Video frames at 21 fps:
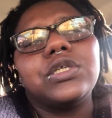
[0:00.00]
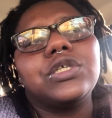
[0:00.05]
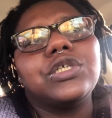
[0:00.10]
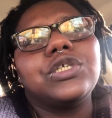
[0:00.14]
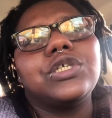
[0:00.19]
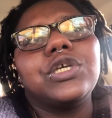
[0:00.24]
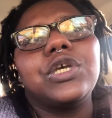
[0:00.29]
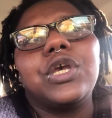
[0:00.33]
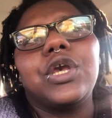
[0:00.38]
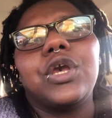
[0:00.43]

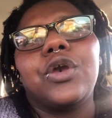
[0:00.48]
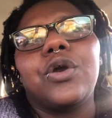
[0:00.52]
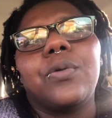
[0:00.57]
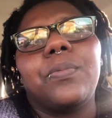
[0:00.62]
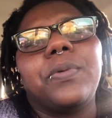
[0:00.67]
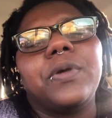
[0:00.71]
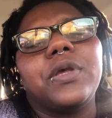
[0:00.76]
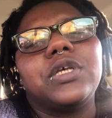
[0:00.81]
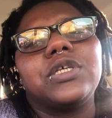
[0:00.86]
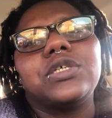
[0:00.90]
She can go
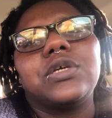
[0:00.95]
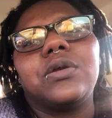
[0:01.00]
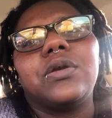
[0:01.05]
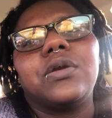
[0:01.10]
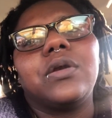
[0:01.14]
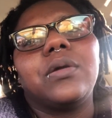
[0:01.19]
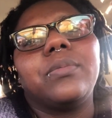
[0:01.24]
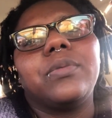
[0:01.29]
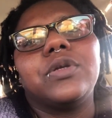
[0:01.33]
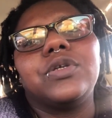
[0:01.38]
pick
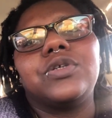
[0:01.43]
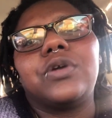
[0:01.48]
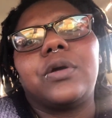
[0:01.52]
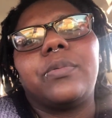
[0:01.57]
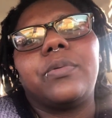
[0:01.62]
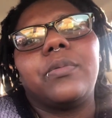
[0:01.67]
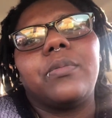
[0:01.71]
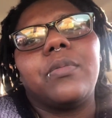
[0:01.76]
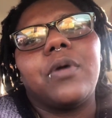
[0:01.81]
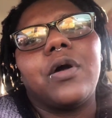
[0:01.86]
Sheldon up and
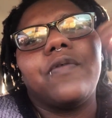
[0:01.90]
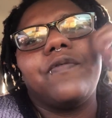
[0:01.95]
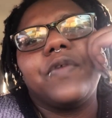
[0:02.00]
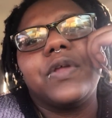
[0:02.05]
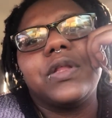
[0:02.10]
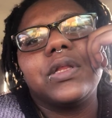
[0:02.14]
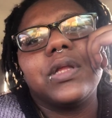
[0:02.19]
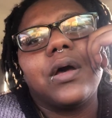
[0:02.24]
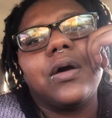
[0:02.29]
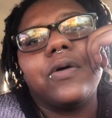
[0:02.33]
drop him off
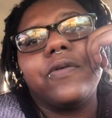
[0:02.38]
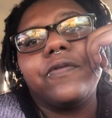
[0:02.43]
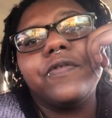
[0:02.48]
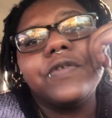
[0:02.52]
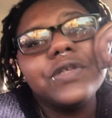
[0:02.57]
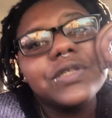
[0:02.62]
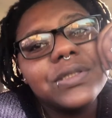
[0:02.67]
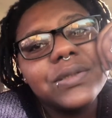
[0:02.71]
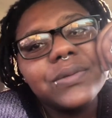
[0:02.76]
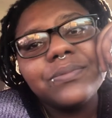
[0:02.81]
at the
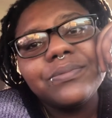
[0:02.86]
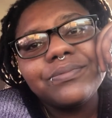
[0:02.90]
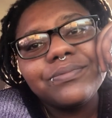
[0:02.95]
office,